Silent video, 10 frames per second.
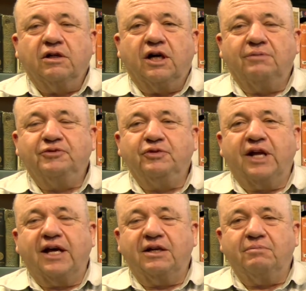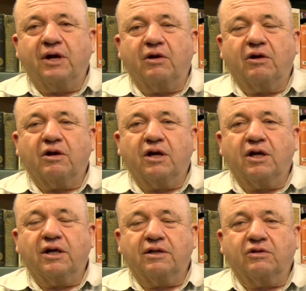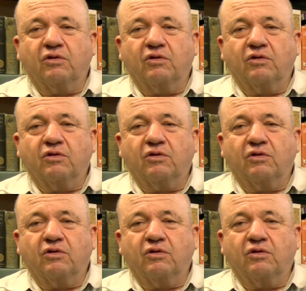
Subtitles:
up through Latin America,